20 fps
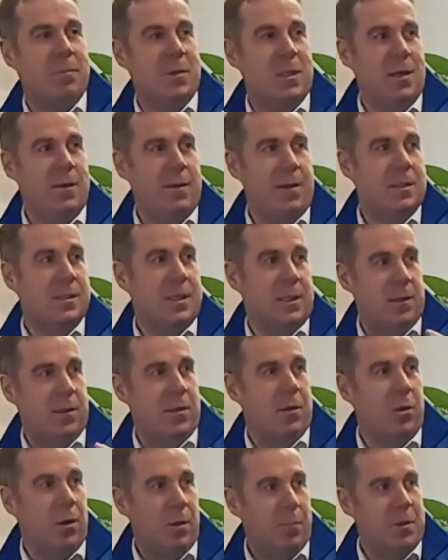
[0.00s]
is that material
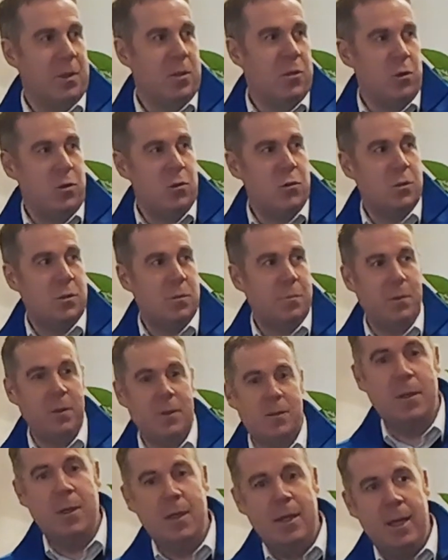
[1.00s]
sitting there not being used,
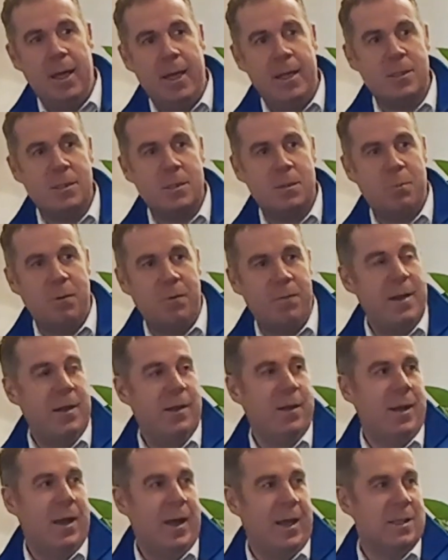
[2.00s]
but it's
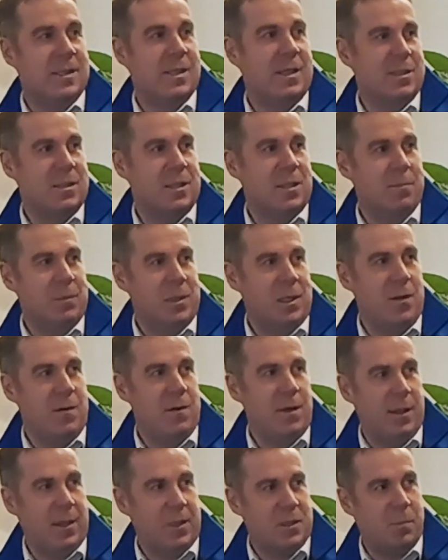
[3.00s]
preventing access to the
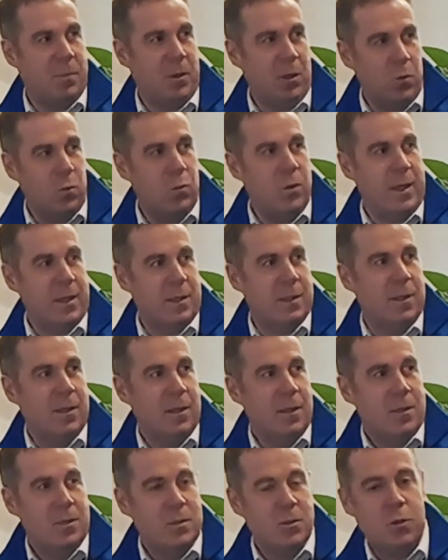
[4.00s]
material that's below that.
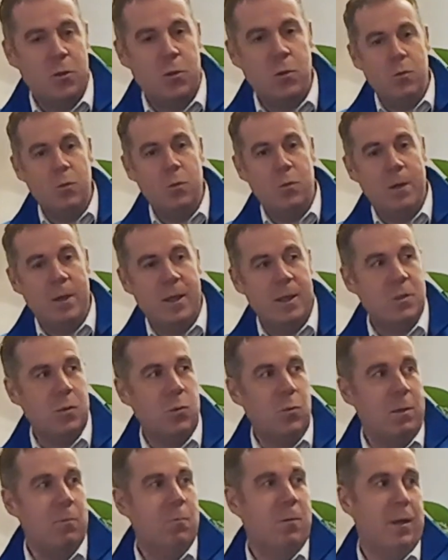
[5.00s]
So
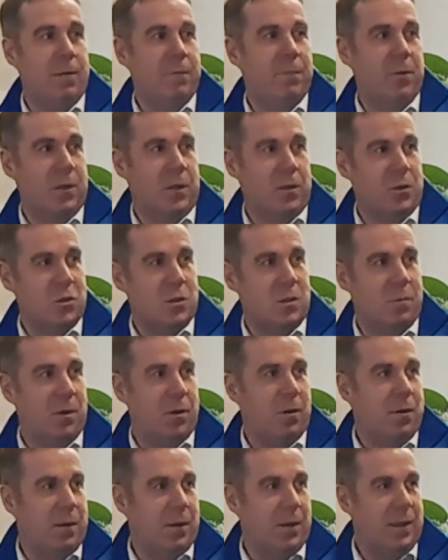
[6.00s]
it's a win-win for the
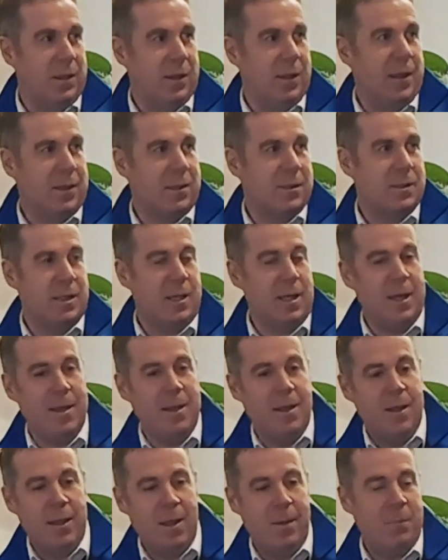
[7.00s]
customer in that
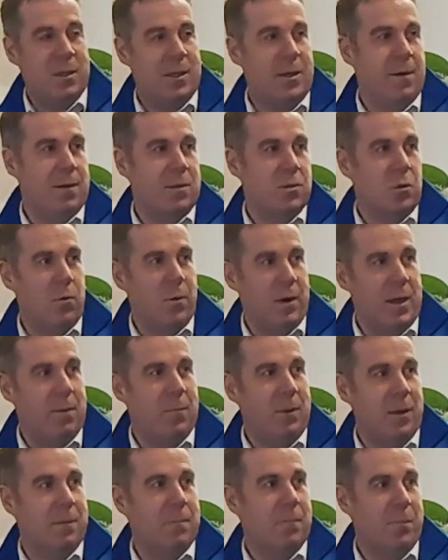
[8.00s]
that material's
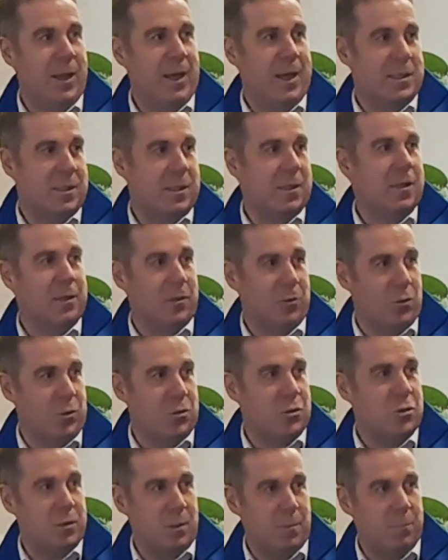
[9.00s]
already been blasted or
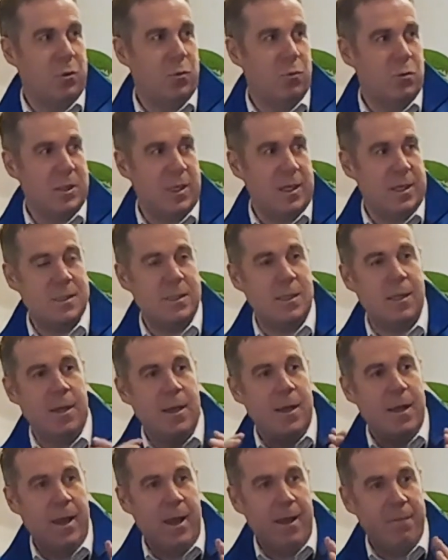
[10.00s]
crushed and processed.
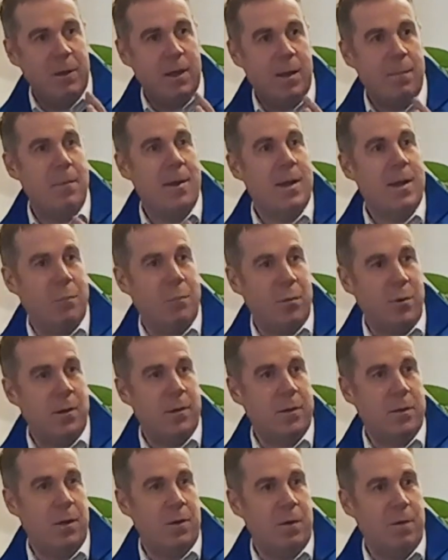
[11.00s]
If make a
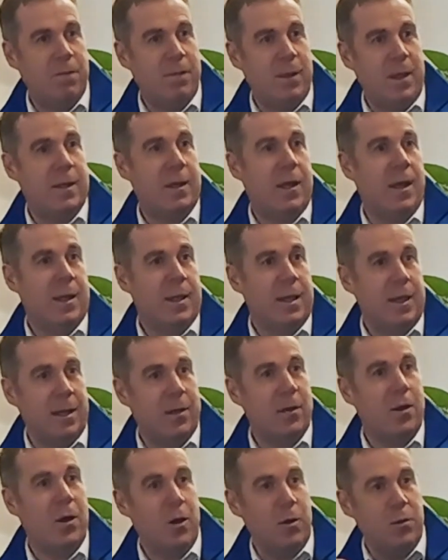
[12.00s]
product out of that and
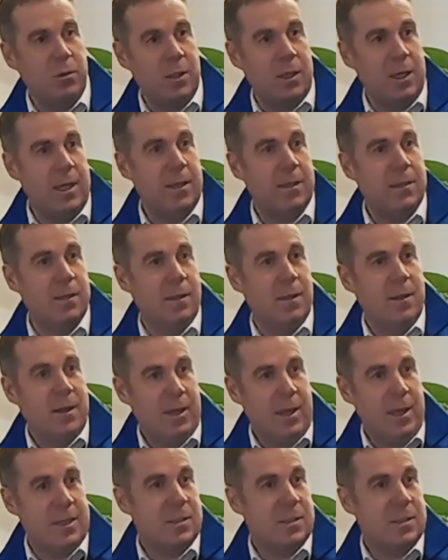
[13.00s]
get it out the gate,